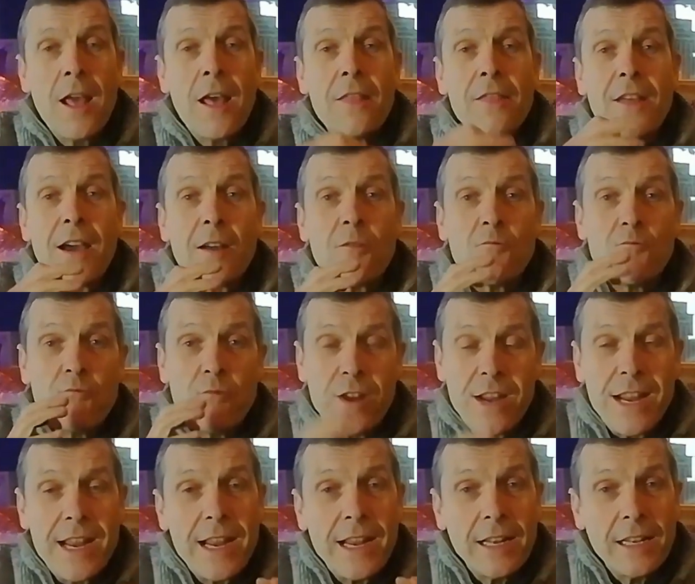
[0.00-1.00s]
That
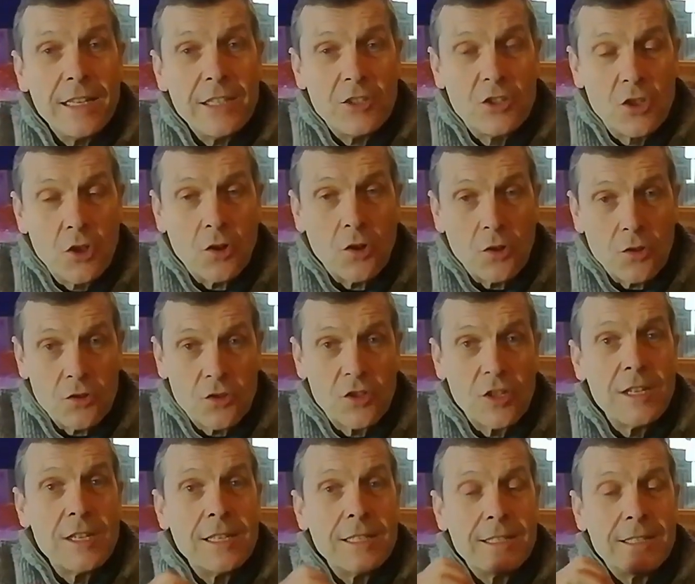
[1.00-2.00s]
really does
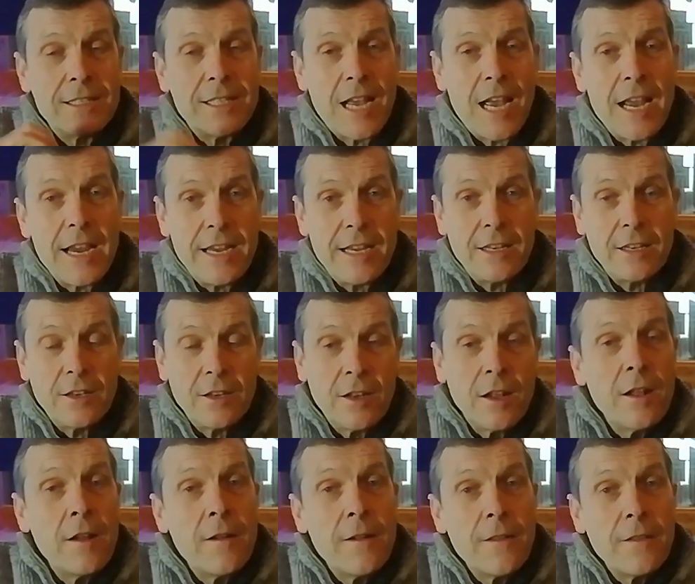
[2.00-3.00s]
tighten
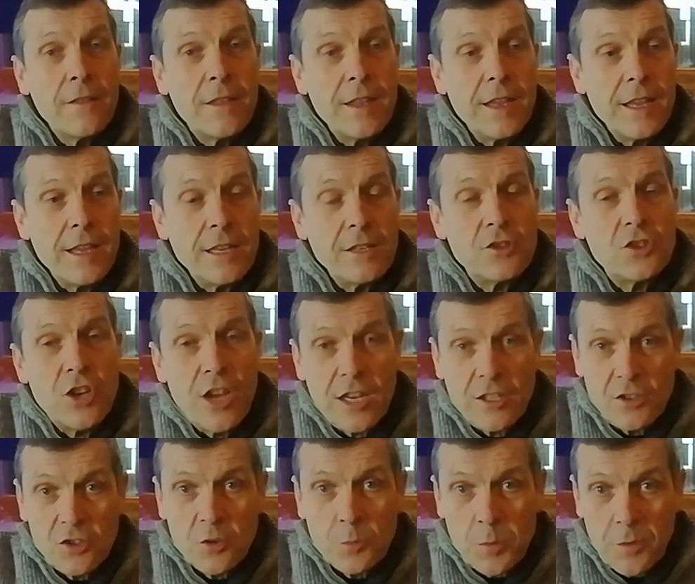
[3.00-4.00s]
the
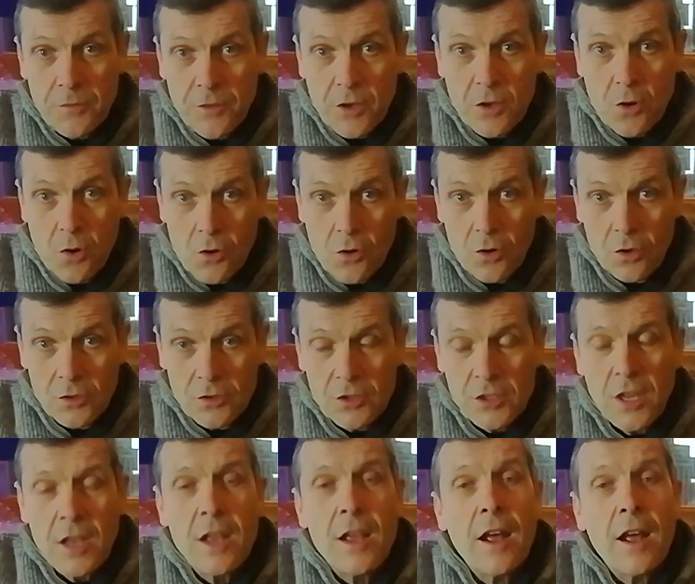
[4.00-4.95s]
changes up of your chords.